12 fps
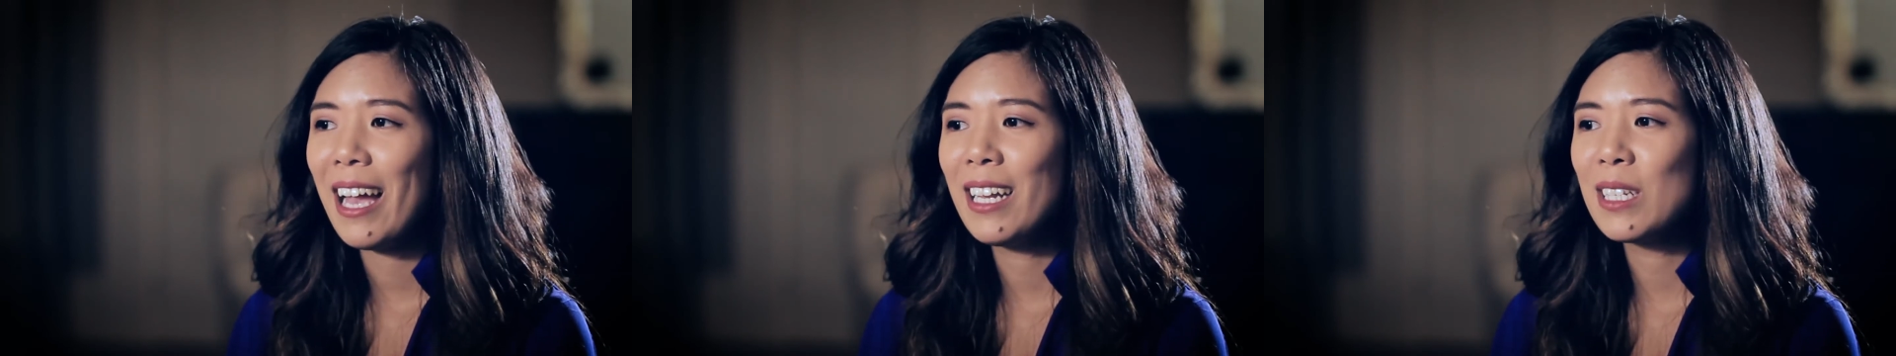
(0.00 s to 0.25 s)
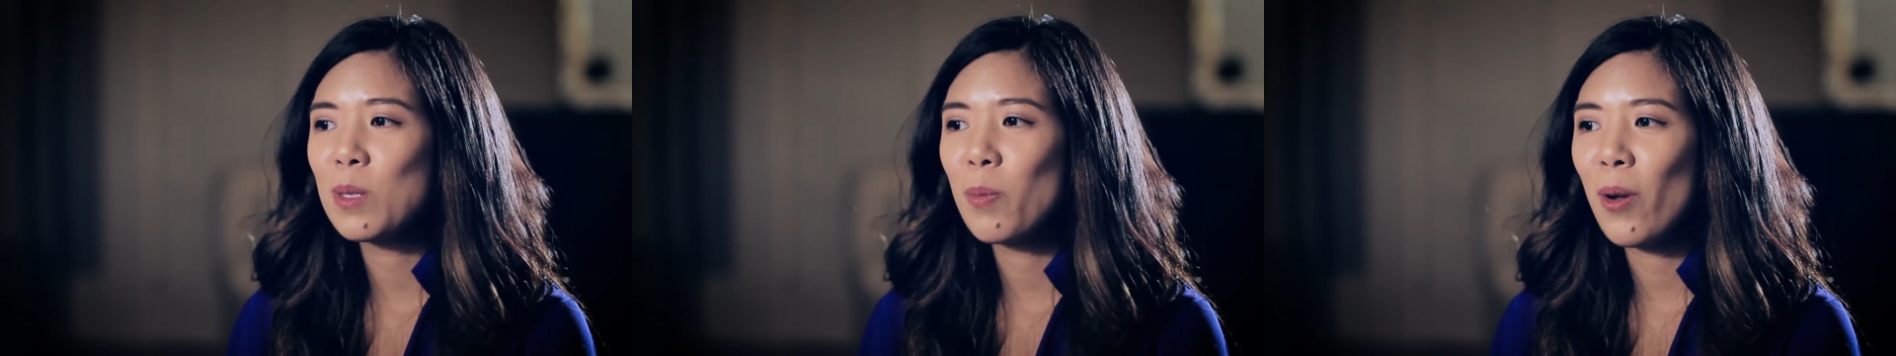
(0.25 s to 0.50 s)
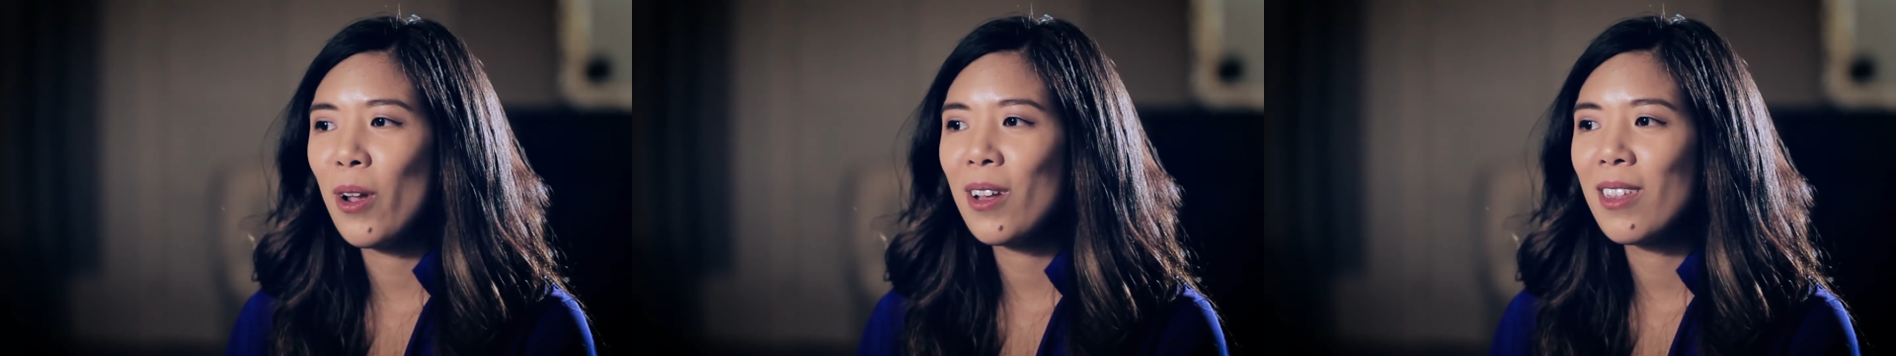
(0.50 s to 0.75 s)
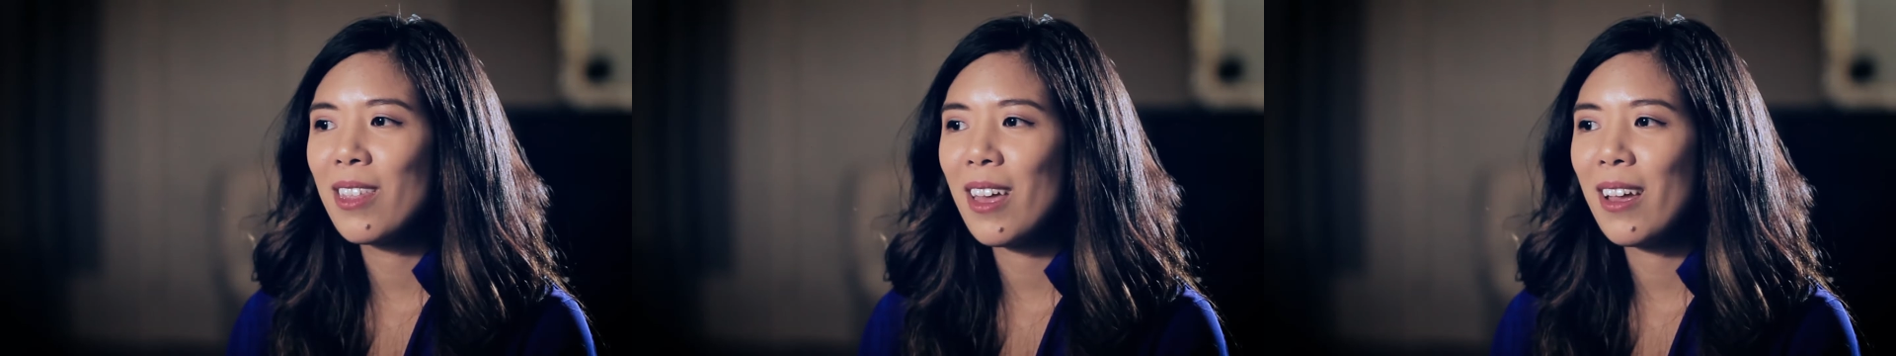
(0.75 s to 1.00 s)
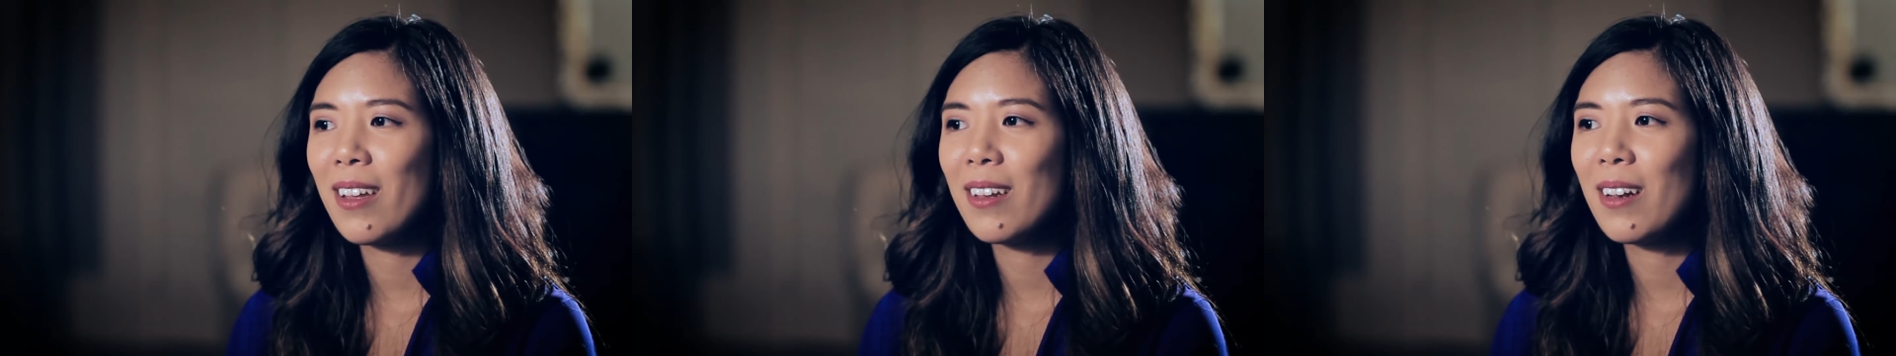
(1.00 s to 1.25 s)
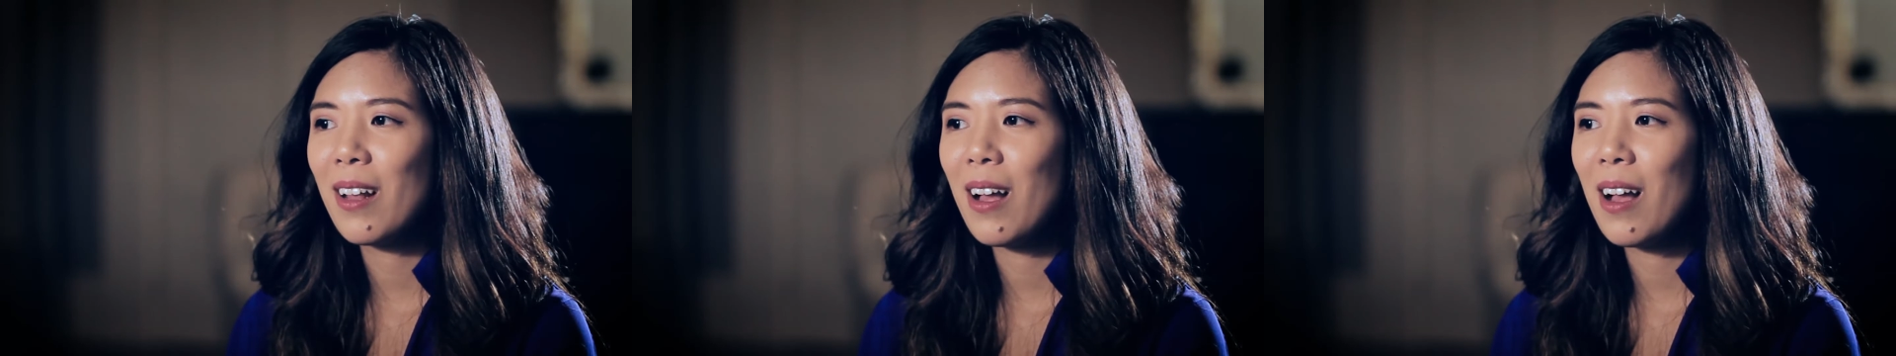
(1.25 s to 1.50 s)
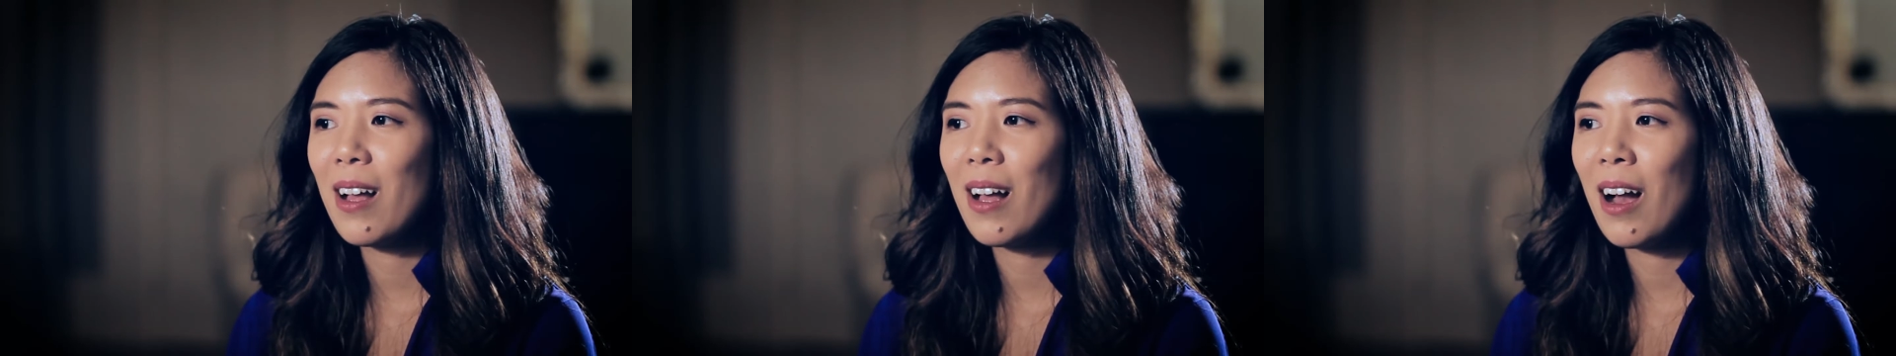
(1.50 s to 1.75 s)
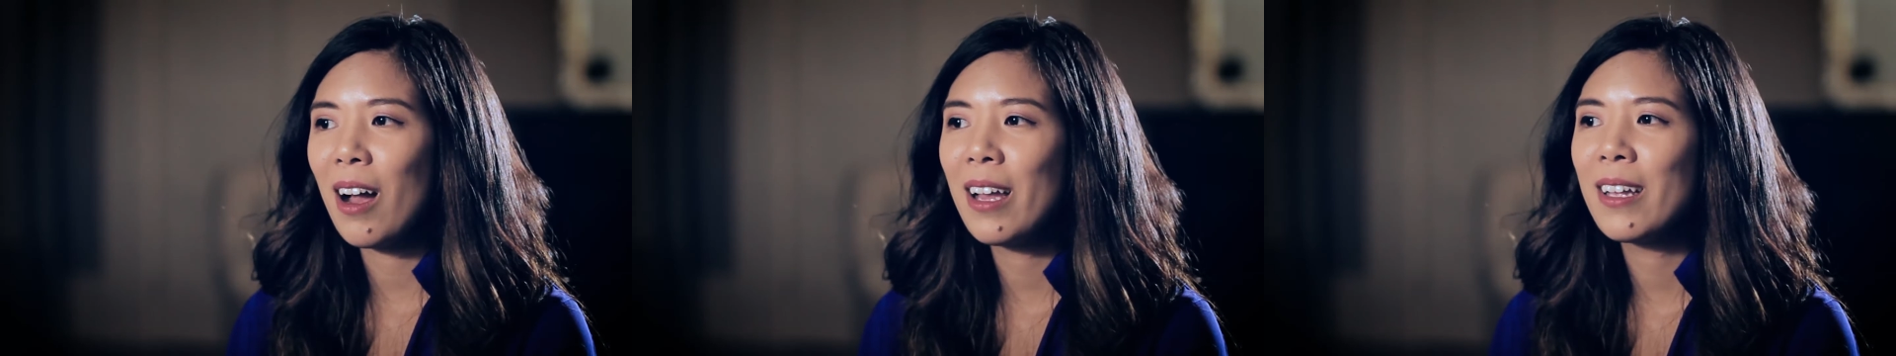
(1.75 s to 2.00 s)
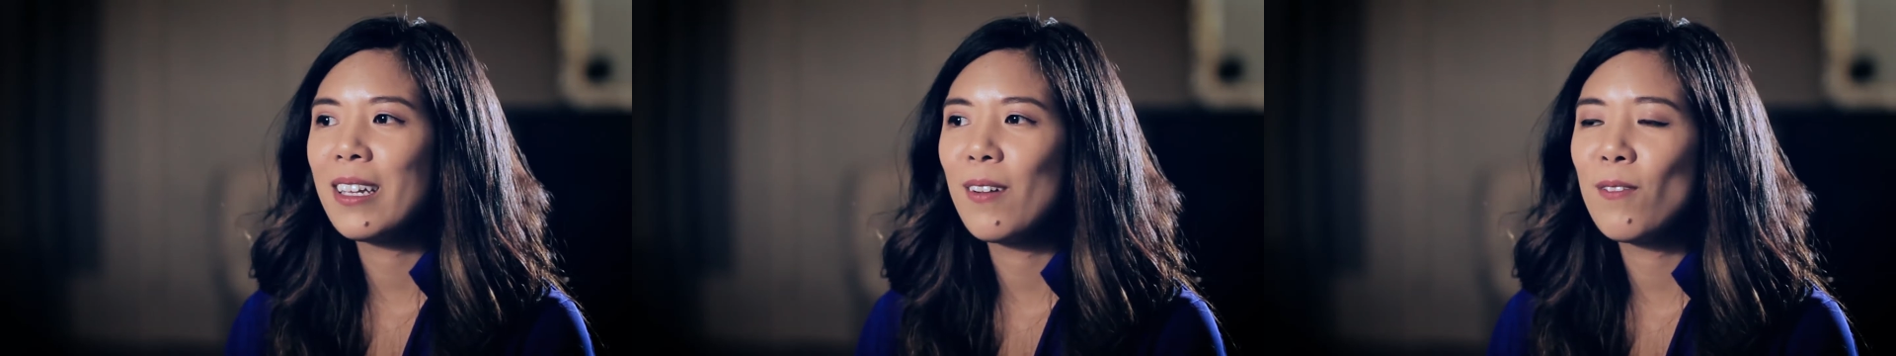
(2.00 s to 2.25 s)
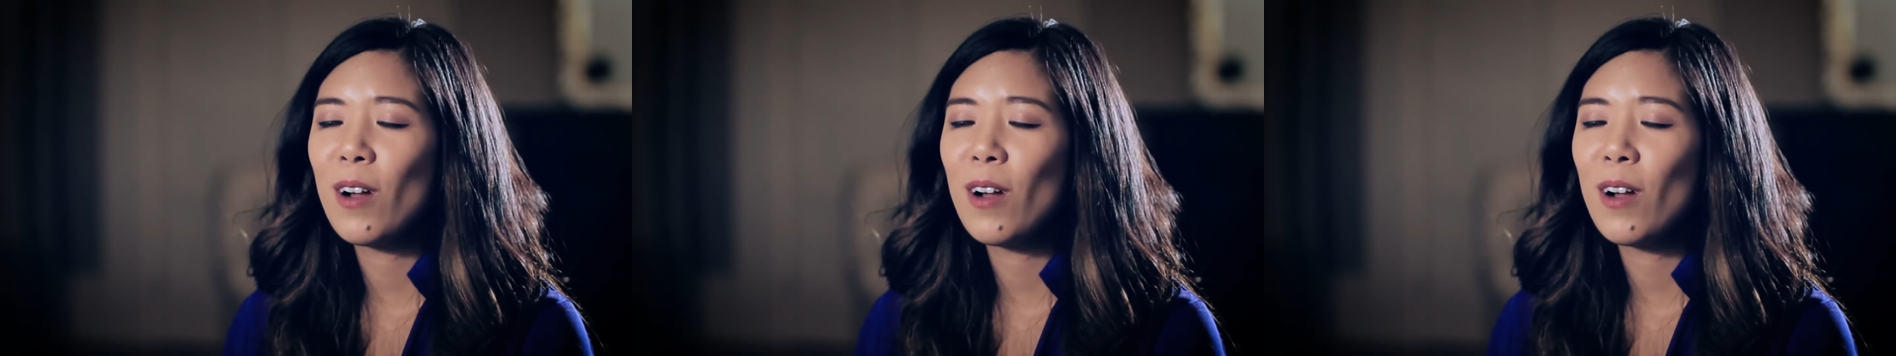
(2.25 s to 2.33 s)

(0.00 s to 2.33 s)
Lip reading: and it's work that I